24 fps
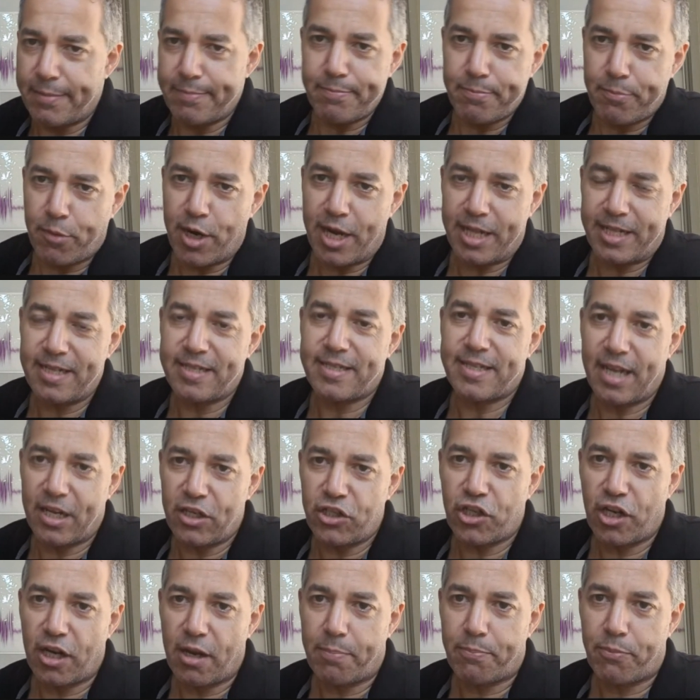
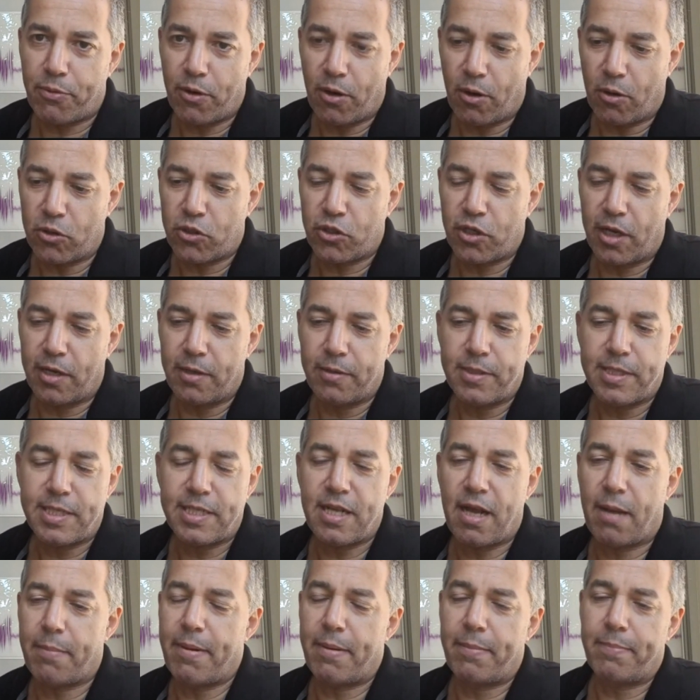monetization approach, and
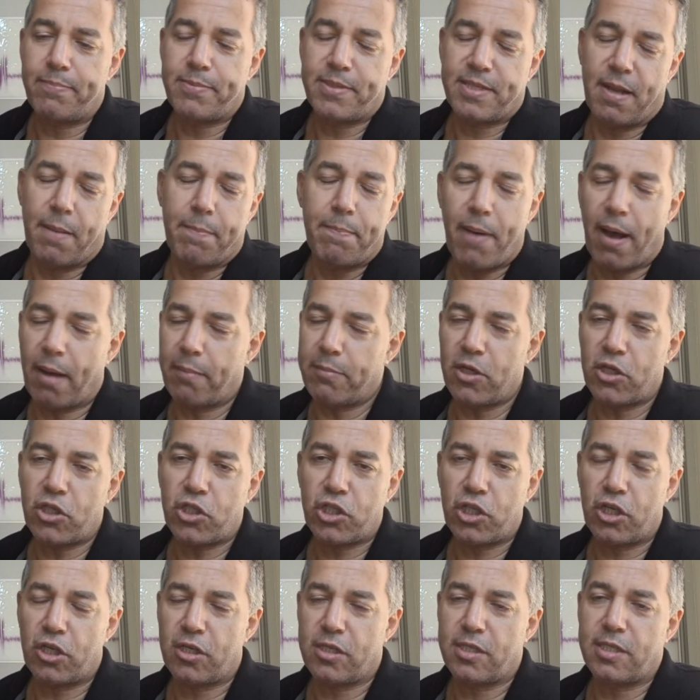some
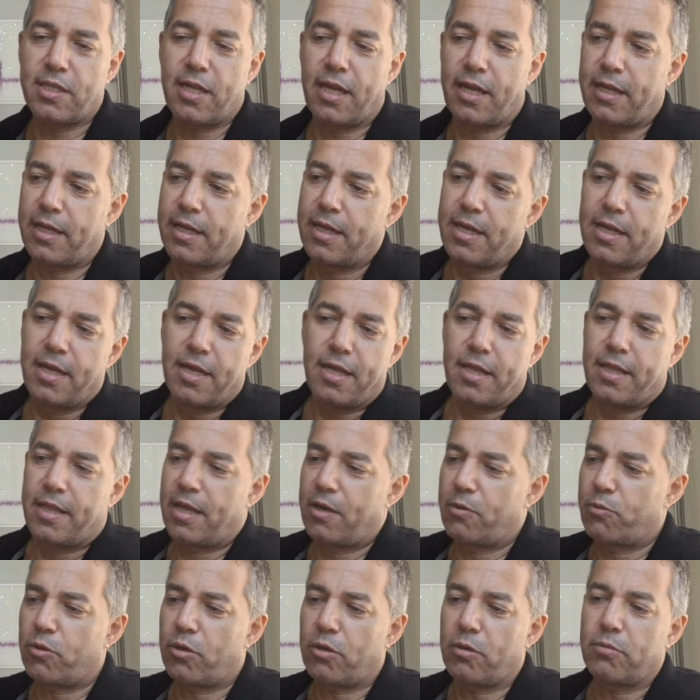publishers they
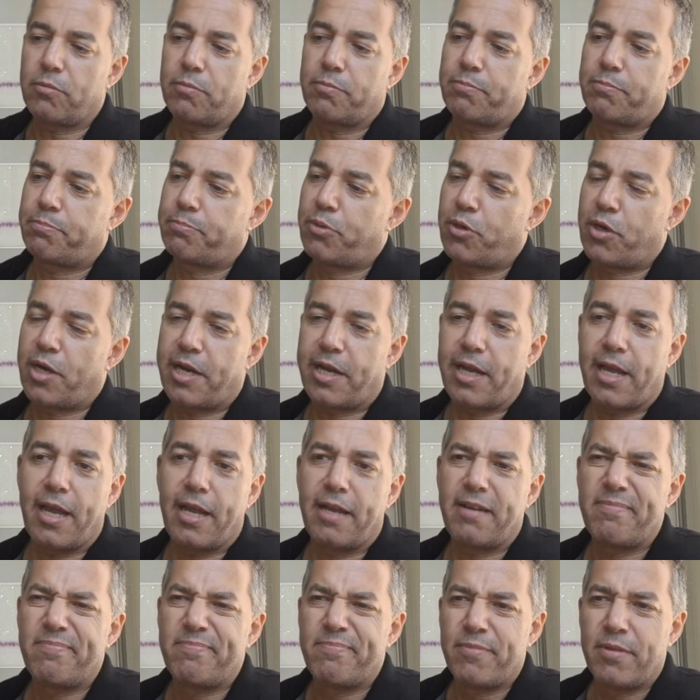were putting
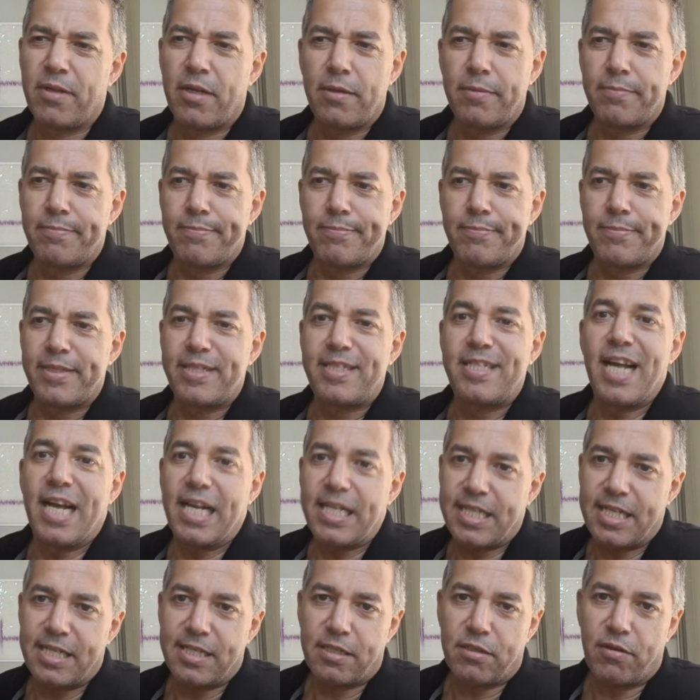in
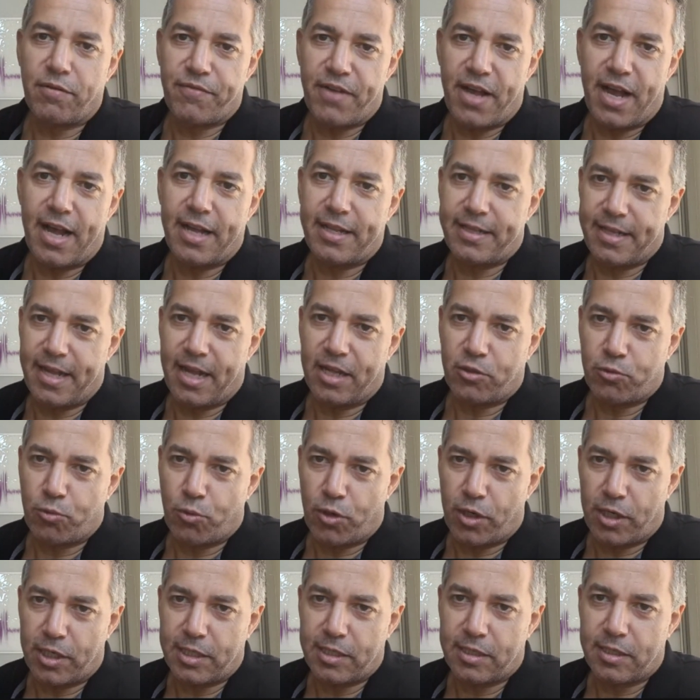dozens of ad
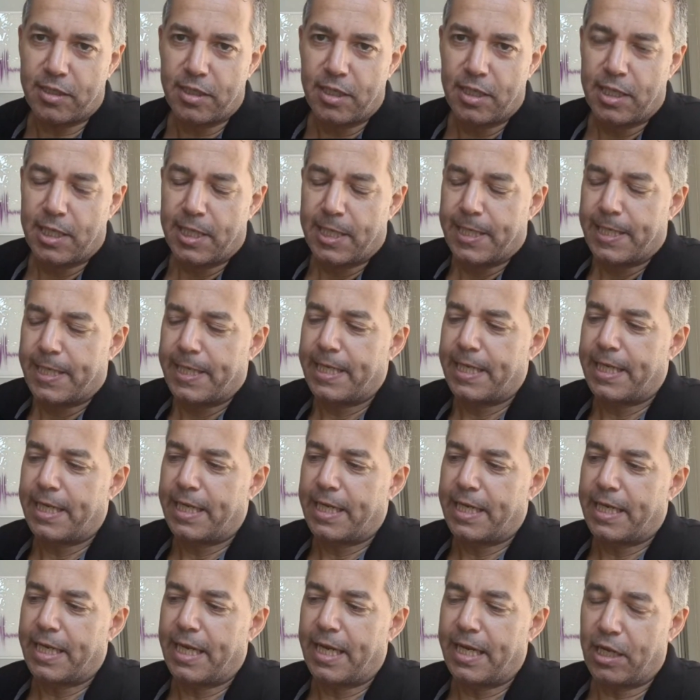networks,
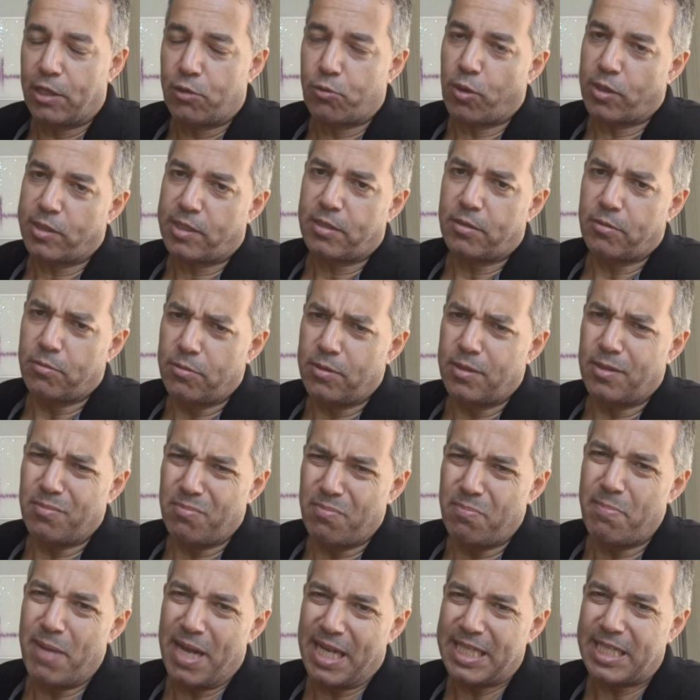and it was
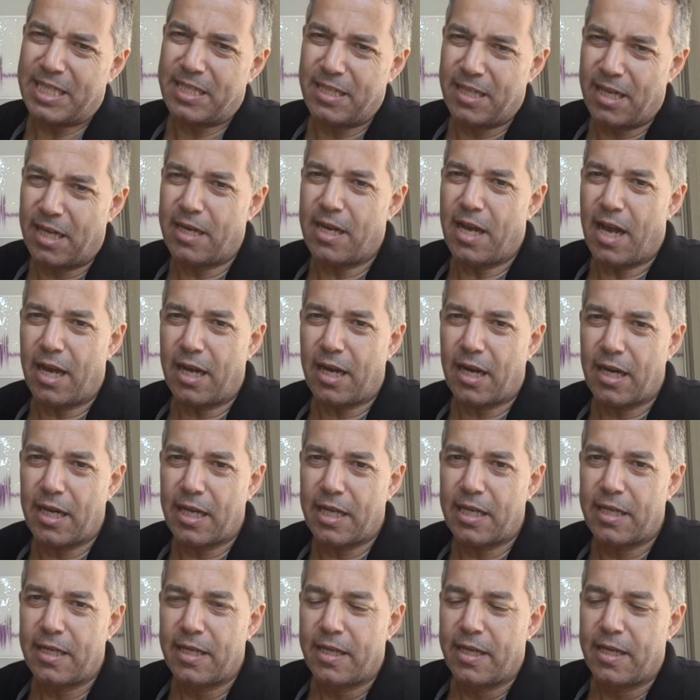messy and
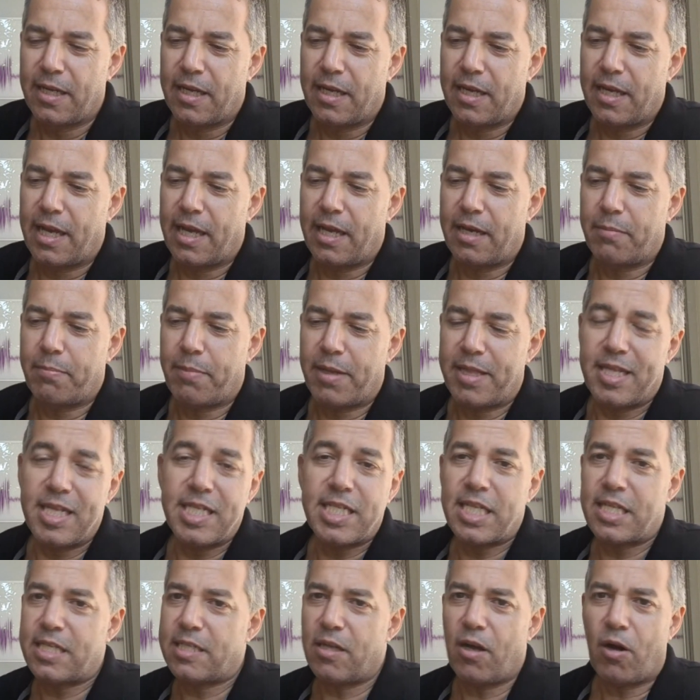ugly. But this
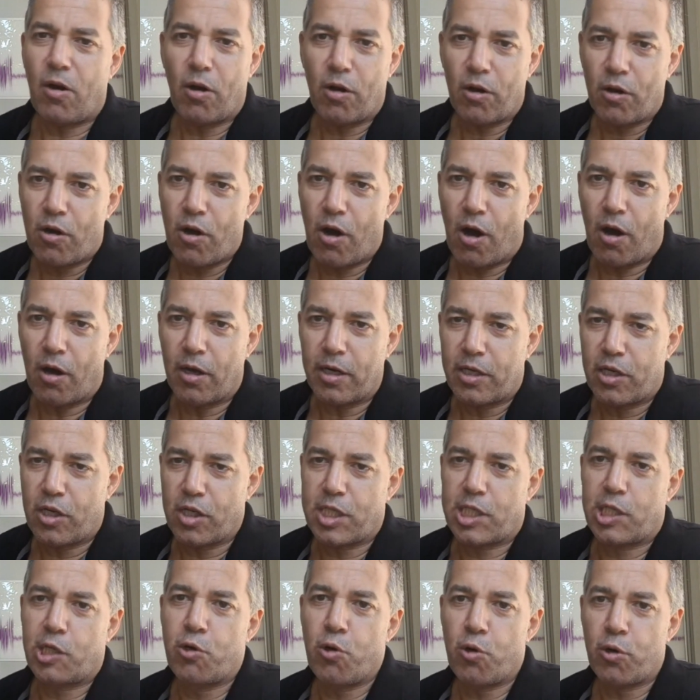is all gone
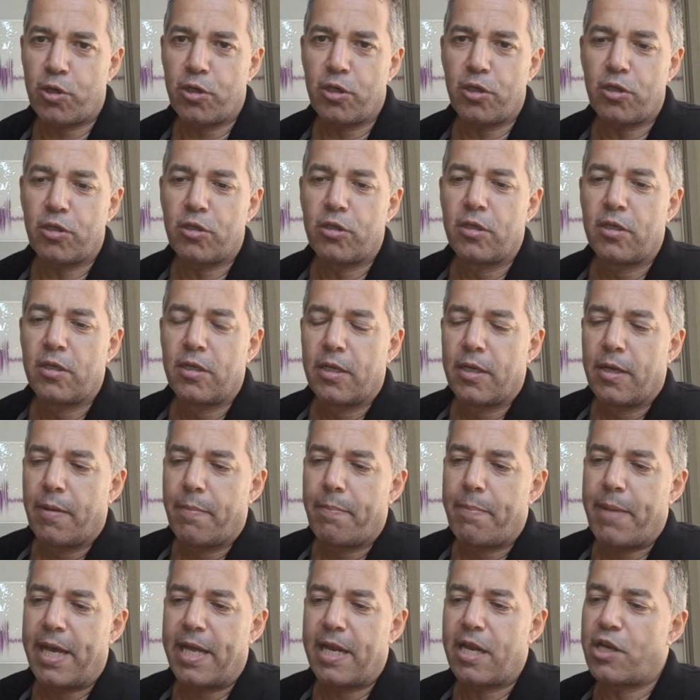because Google
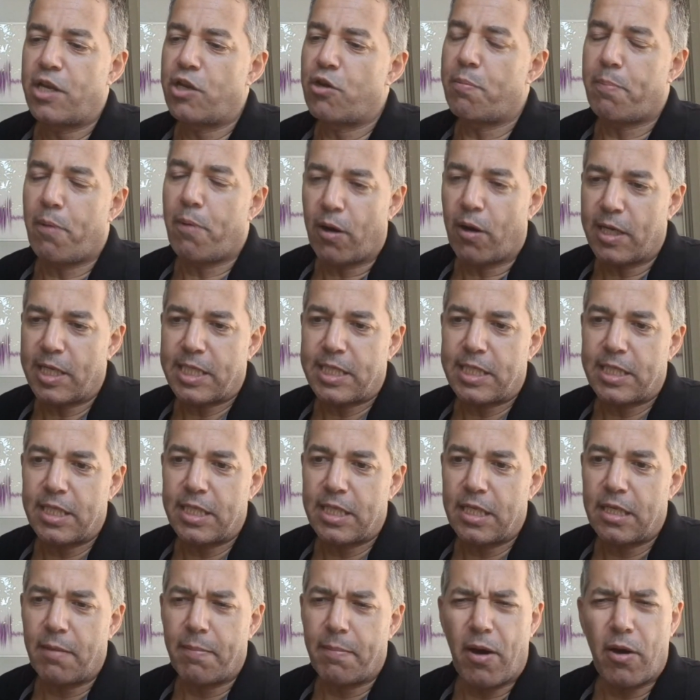made a new
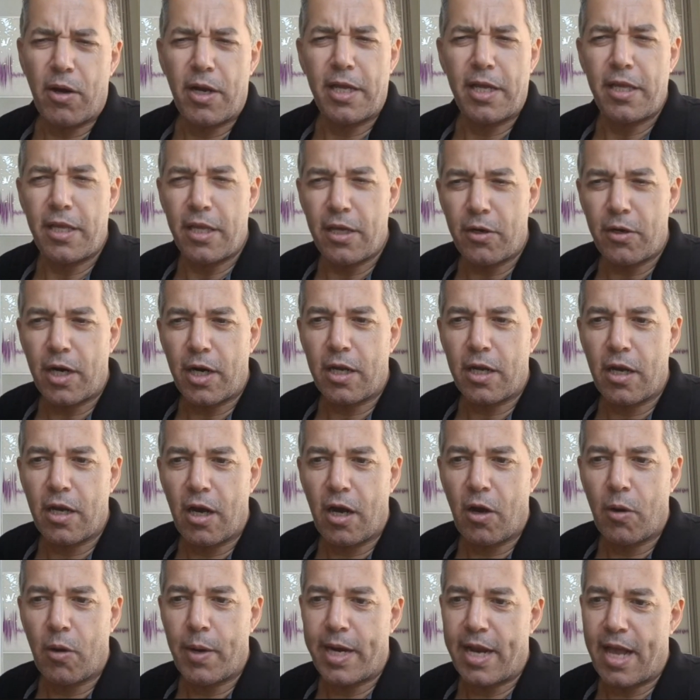policy about a year
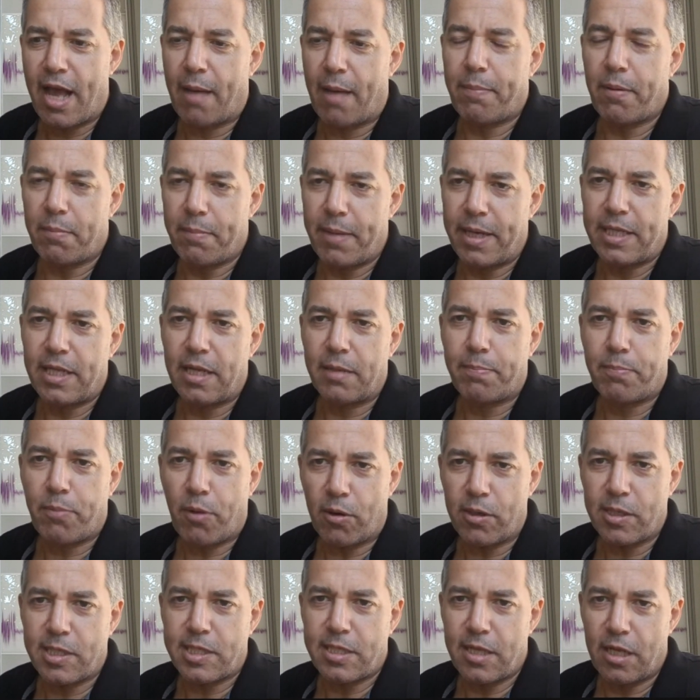ago, and Apple made
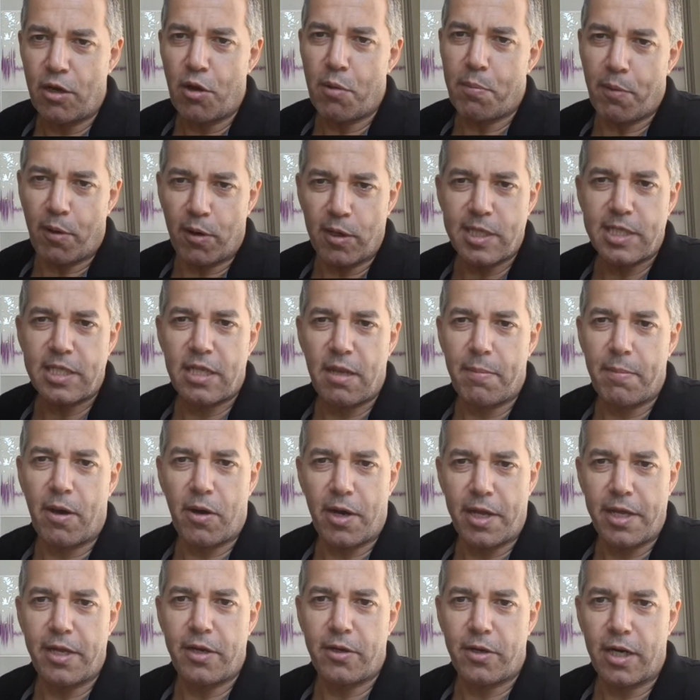a new policy about
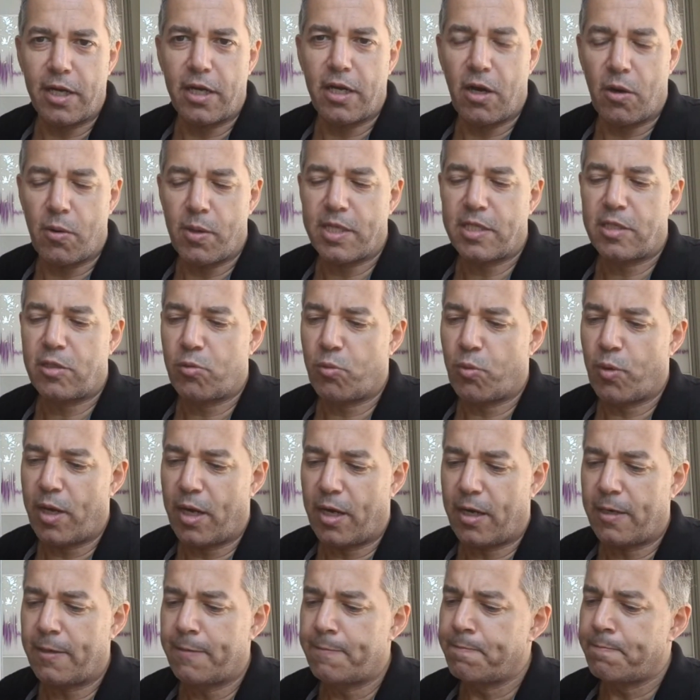a year ago as
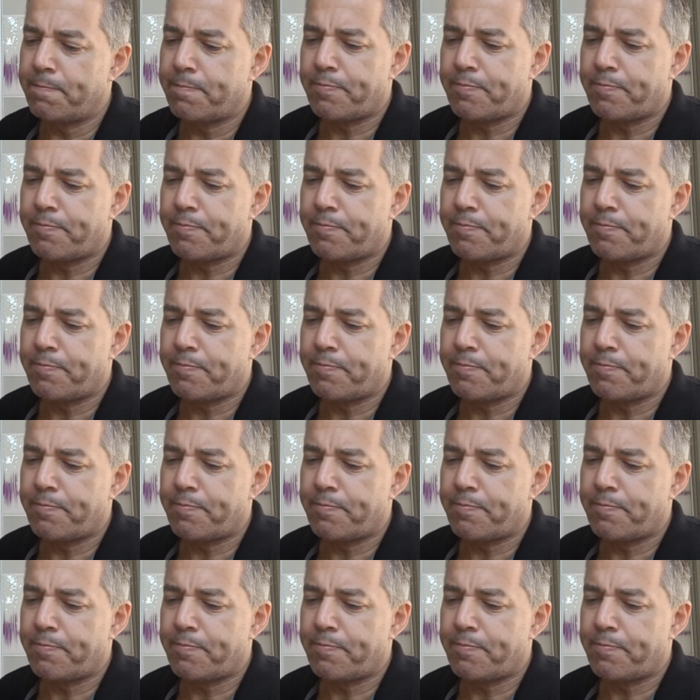well.